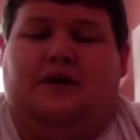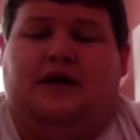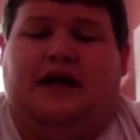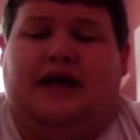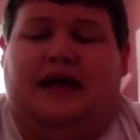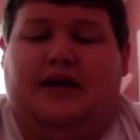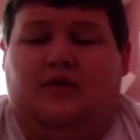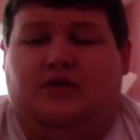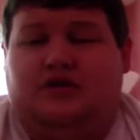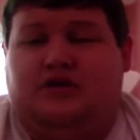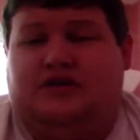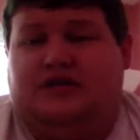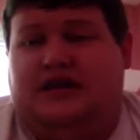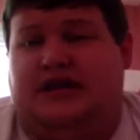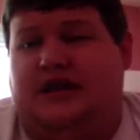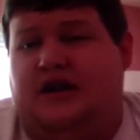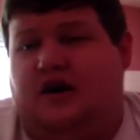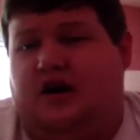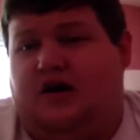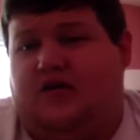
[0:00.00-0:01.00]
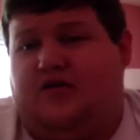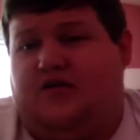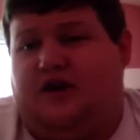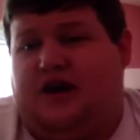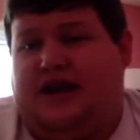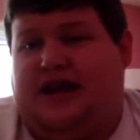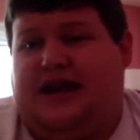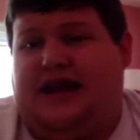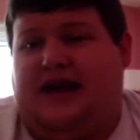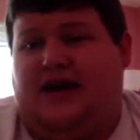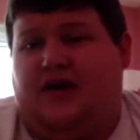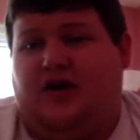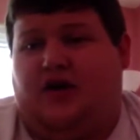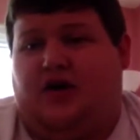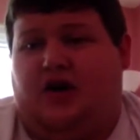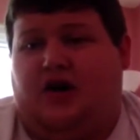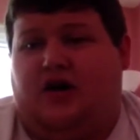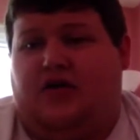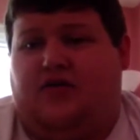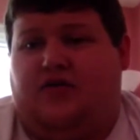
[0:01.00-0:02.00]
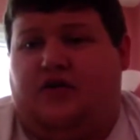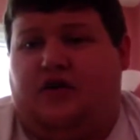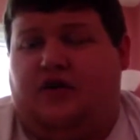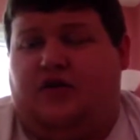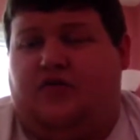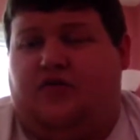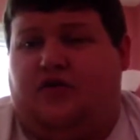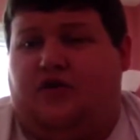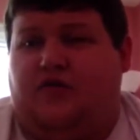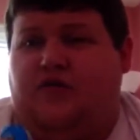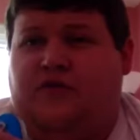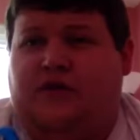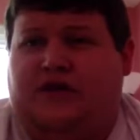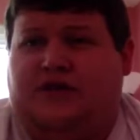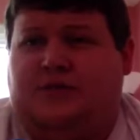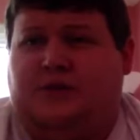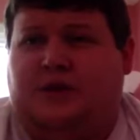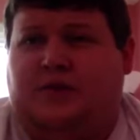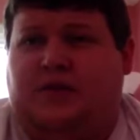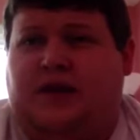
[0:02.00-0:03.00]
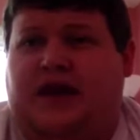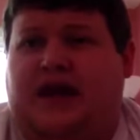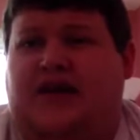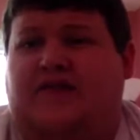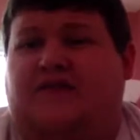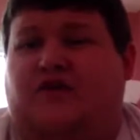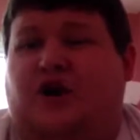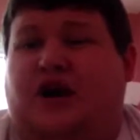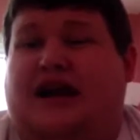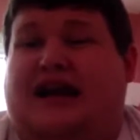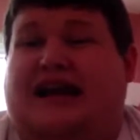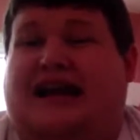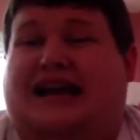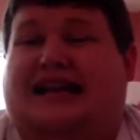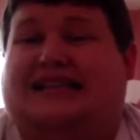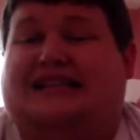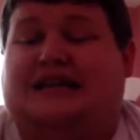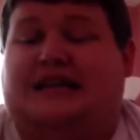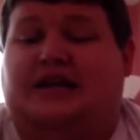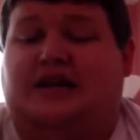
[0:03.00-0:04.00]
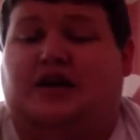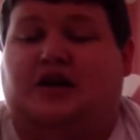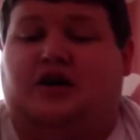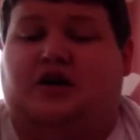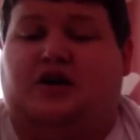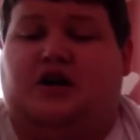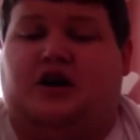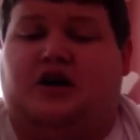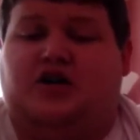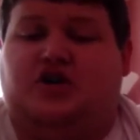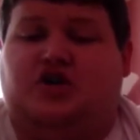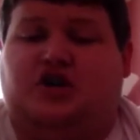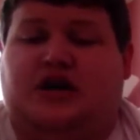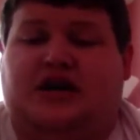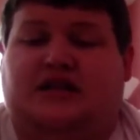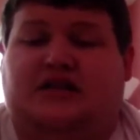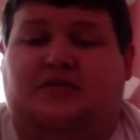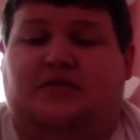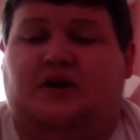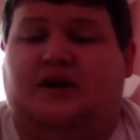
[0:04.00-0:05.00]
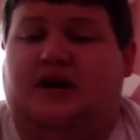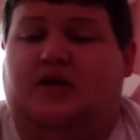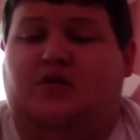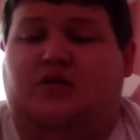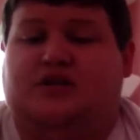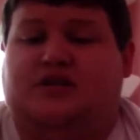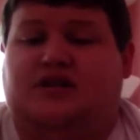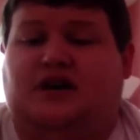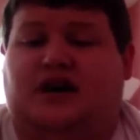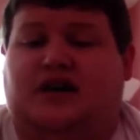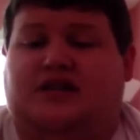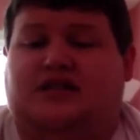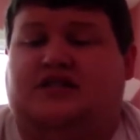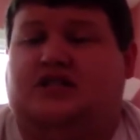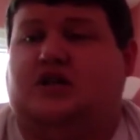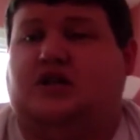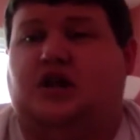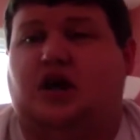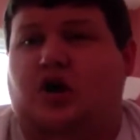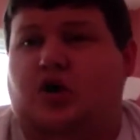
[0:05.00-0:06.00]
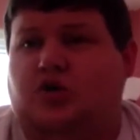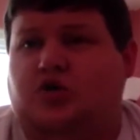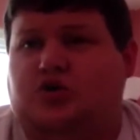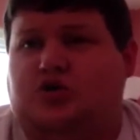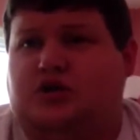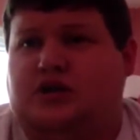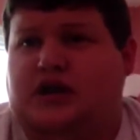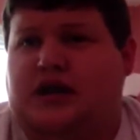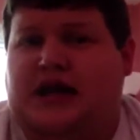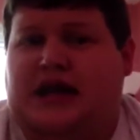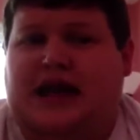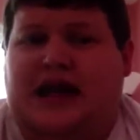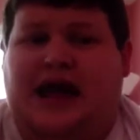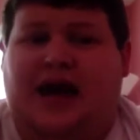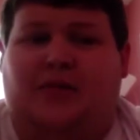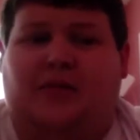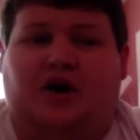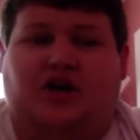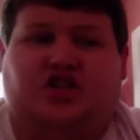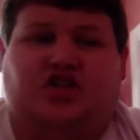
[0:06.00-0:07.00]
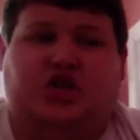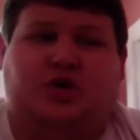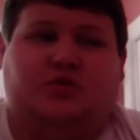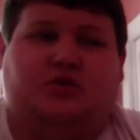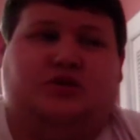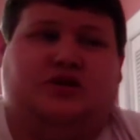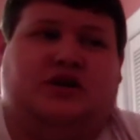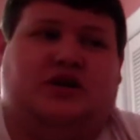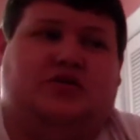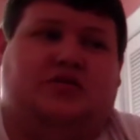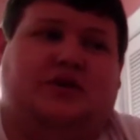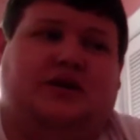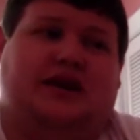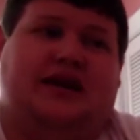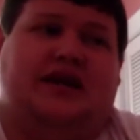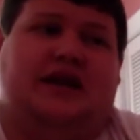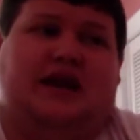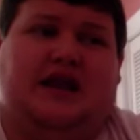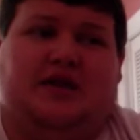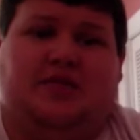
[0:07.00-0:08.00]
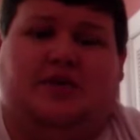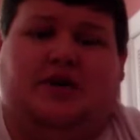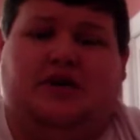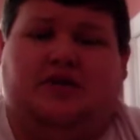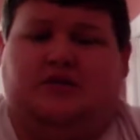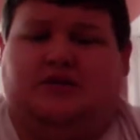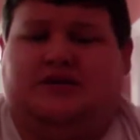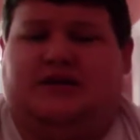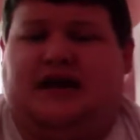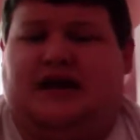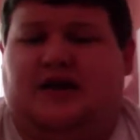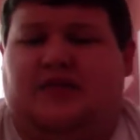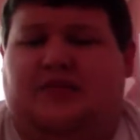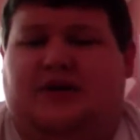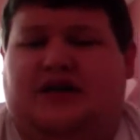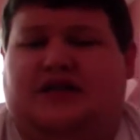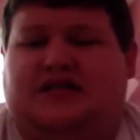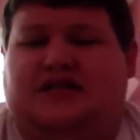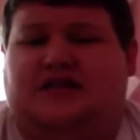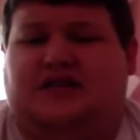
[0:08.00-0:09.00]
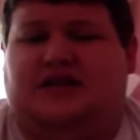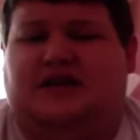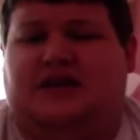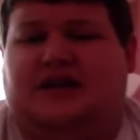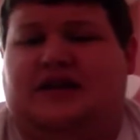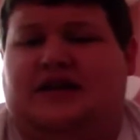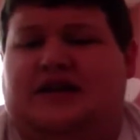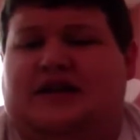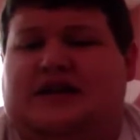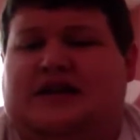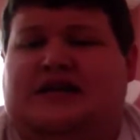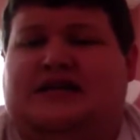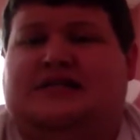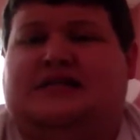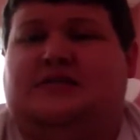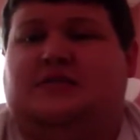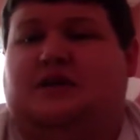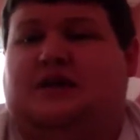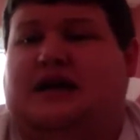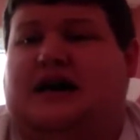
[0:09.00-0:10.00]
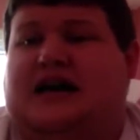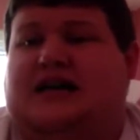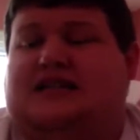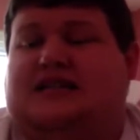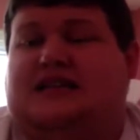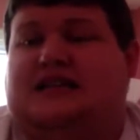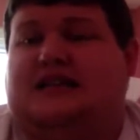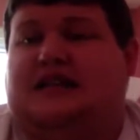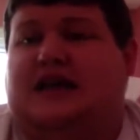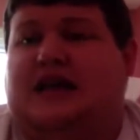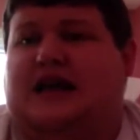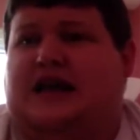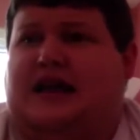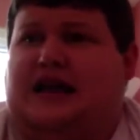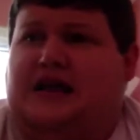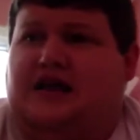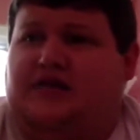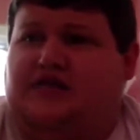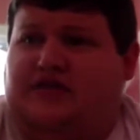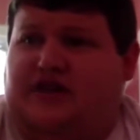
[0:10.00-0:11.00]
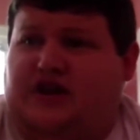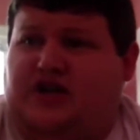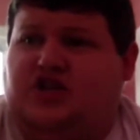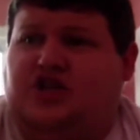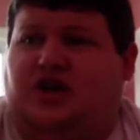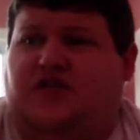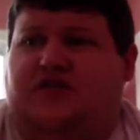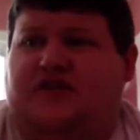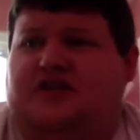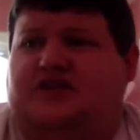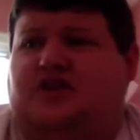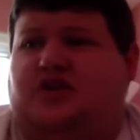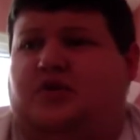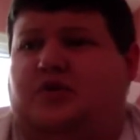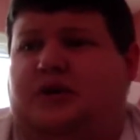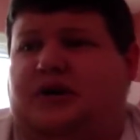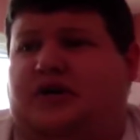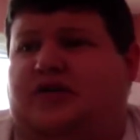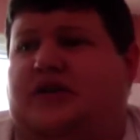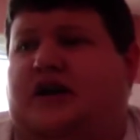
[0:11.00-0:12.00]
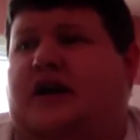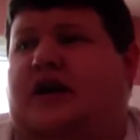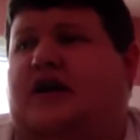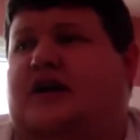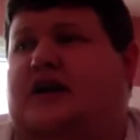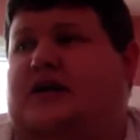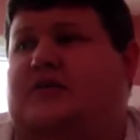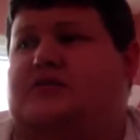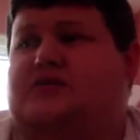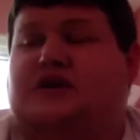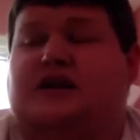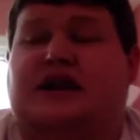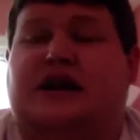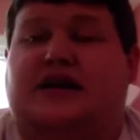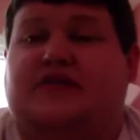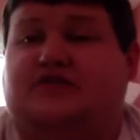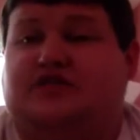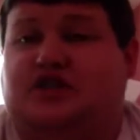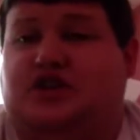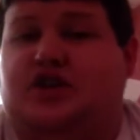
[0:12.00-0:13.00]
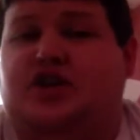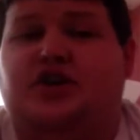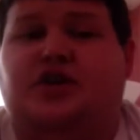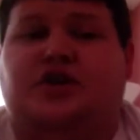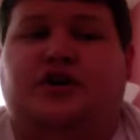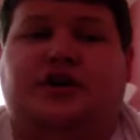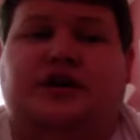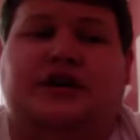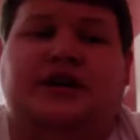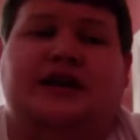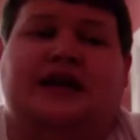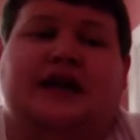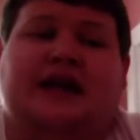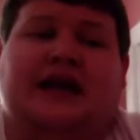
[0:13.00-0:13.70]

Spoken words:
He was then offered a counteroffer from Vince McMahon for a 19-year contract. The money was not disclosed how much he was going to be getting, but it was kind of basically symbolizing that he could finish off his career there and he was going to have security.